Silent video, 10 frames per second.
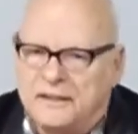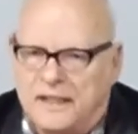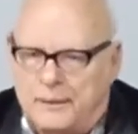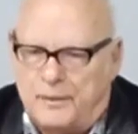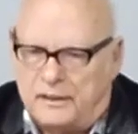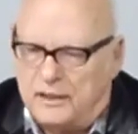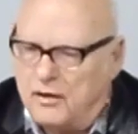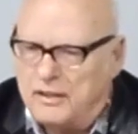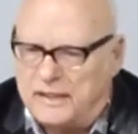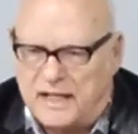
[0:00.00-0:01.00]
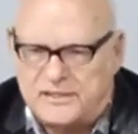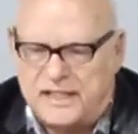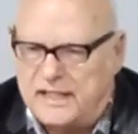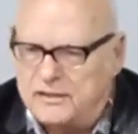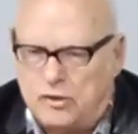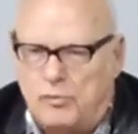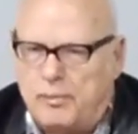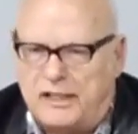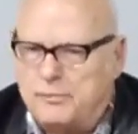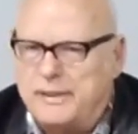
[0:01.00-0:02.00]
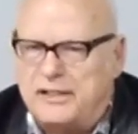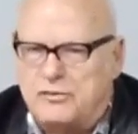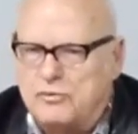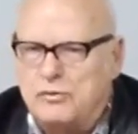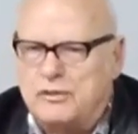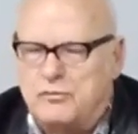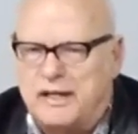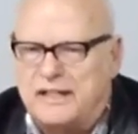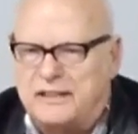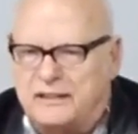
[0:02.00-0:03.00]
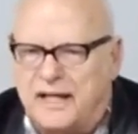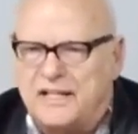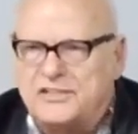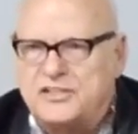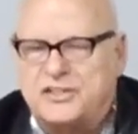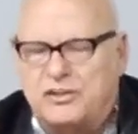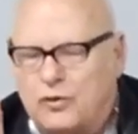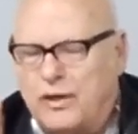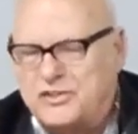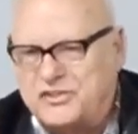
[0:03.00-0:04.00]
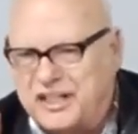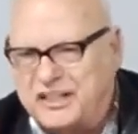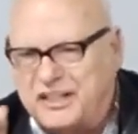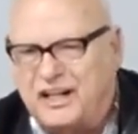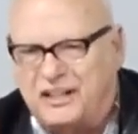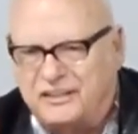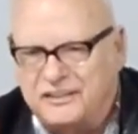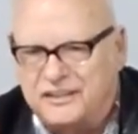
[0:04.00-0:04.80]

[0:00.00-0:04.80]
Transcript: And, and, Lord, and I say, nobody will be in a ruin reigning class is still questioning God.